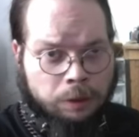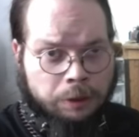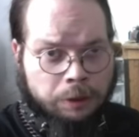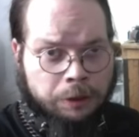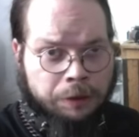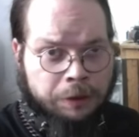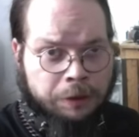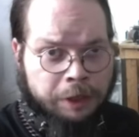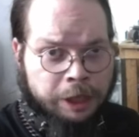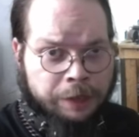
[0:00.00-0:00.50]

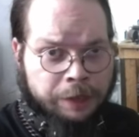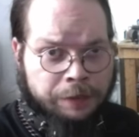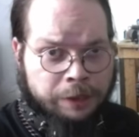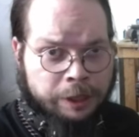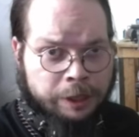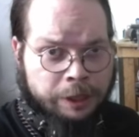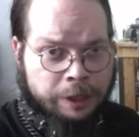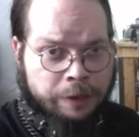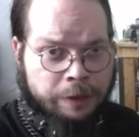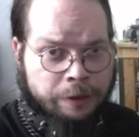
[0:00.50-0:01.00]
the thing of
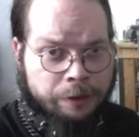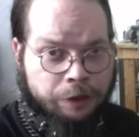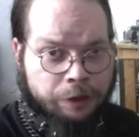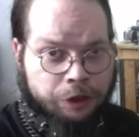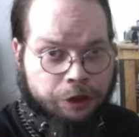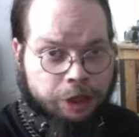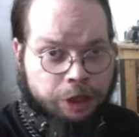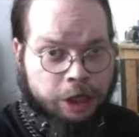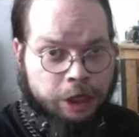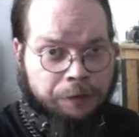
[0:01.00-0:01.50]
it is,
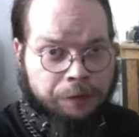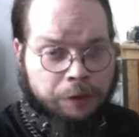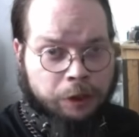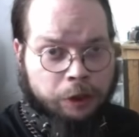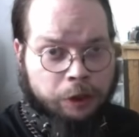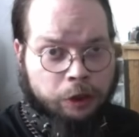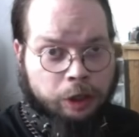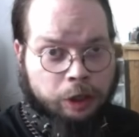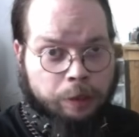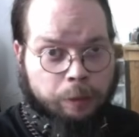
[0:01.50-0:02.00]
they're shoved
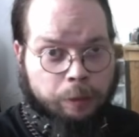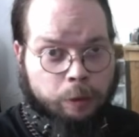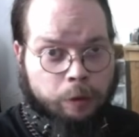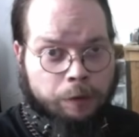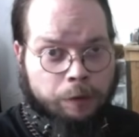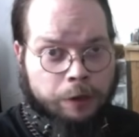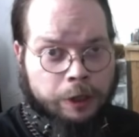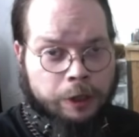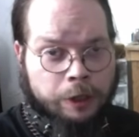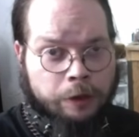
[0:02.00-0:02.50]
into the
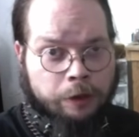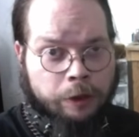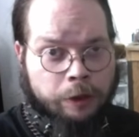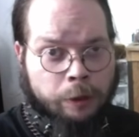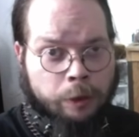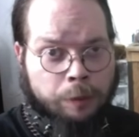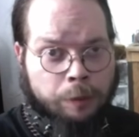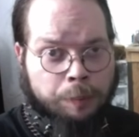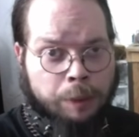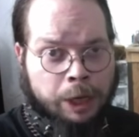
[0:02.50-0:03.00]
movies
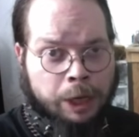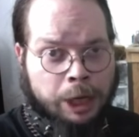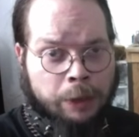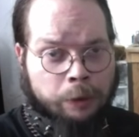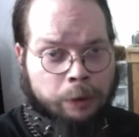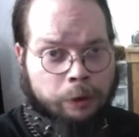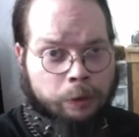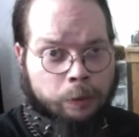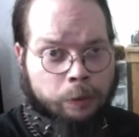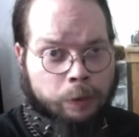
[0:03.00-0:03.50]
to
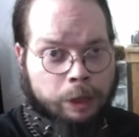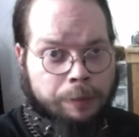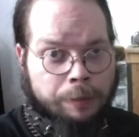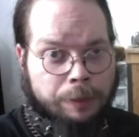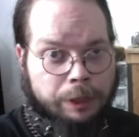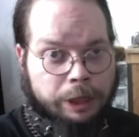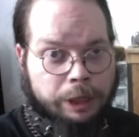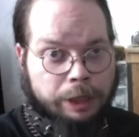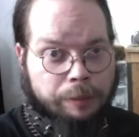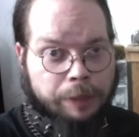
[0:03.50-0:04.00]
empower
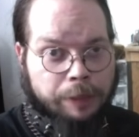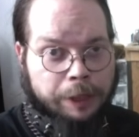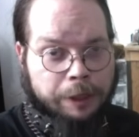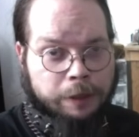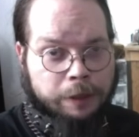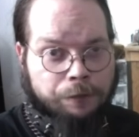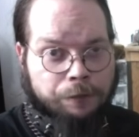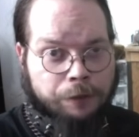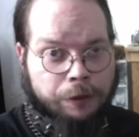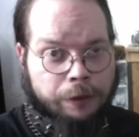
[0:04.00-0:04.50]
women and to make
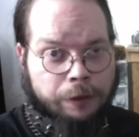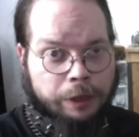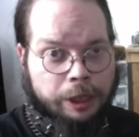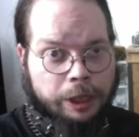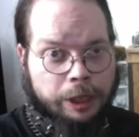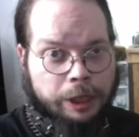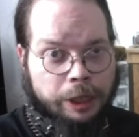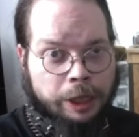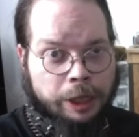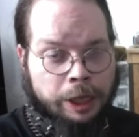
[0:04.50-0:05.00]
them feel
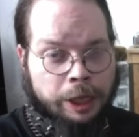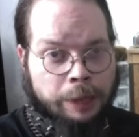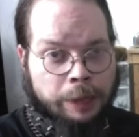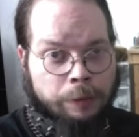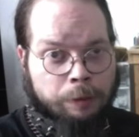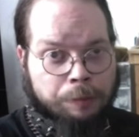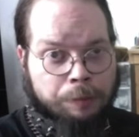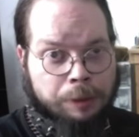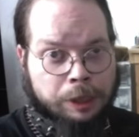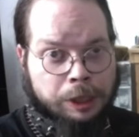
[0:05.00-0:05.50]
like,
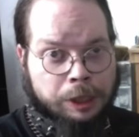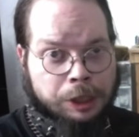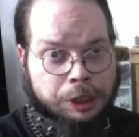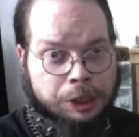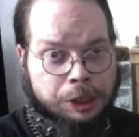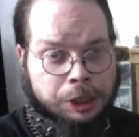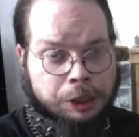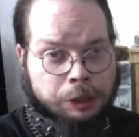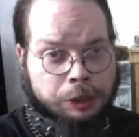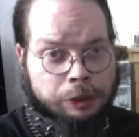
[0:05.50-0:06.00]
hey, we're
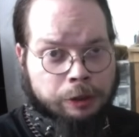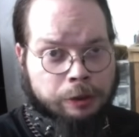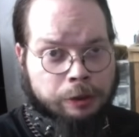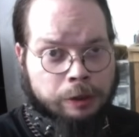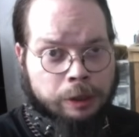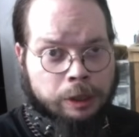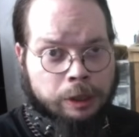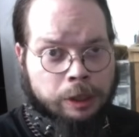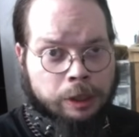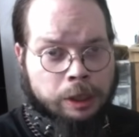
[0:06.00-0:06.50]
being
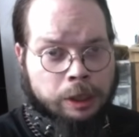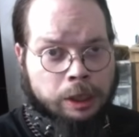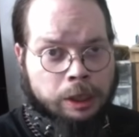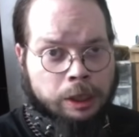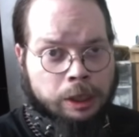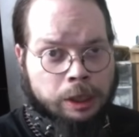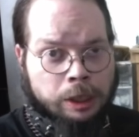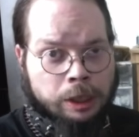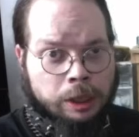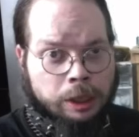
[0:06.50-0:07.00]
gender
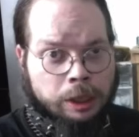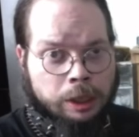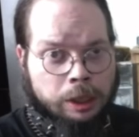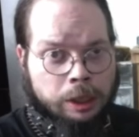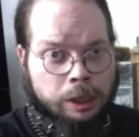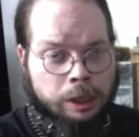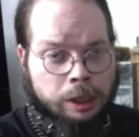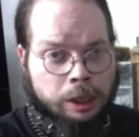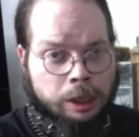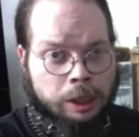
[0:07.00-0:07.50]

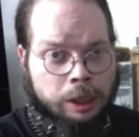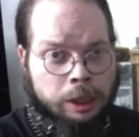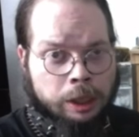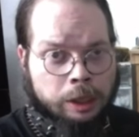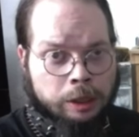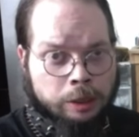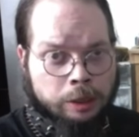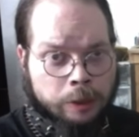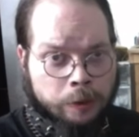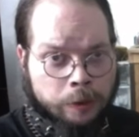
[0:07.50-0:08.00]

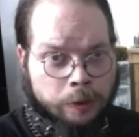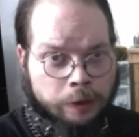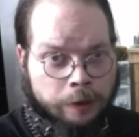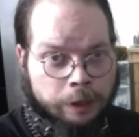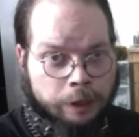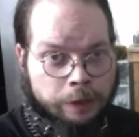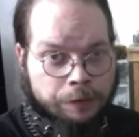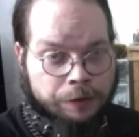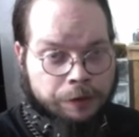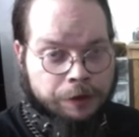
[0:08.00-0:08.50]

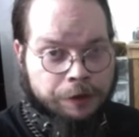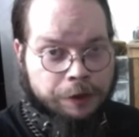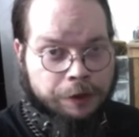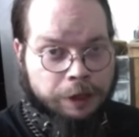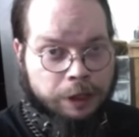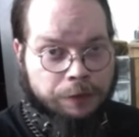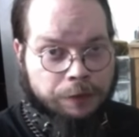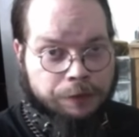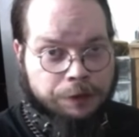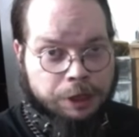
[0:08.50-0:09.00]
inclusive
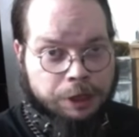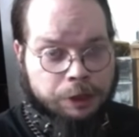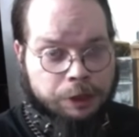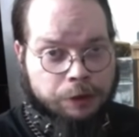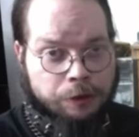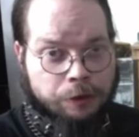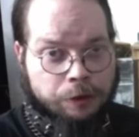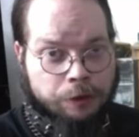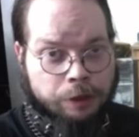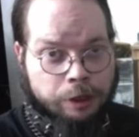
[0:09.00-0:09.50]
instead of
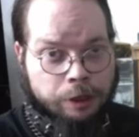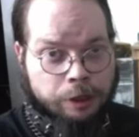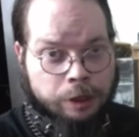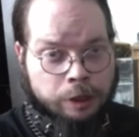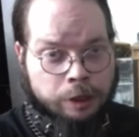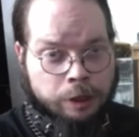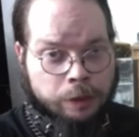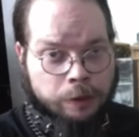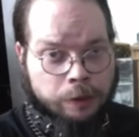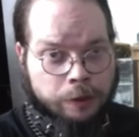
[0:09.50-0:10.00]
gender
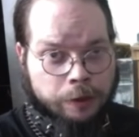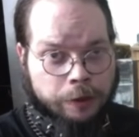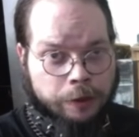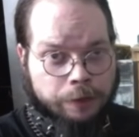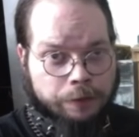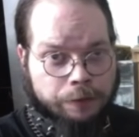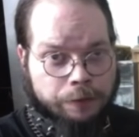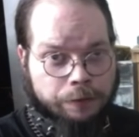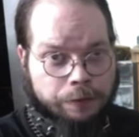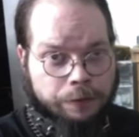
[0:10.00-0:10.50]

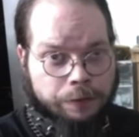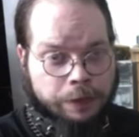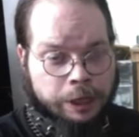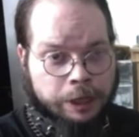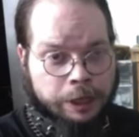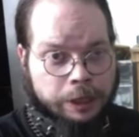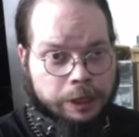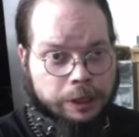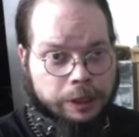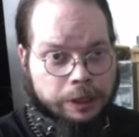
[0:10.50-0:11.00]
seclusive
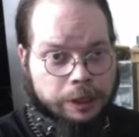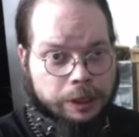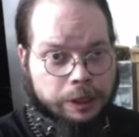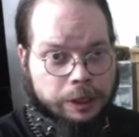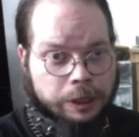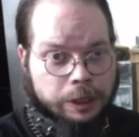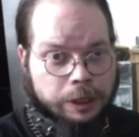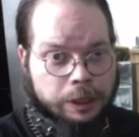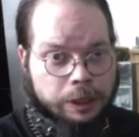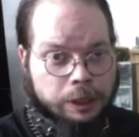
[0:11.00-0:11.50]
kind of thing.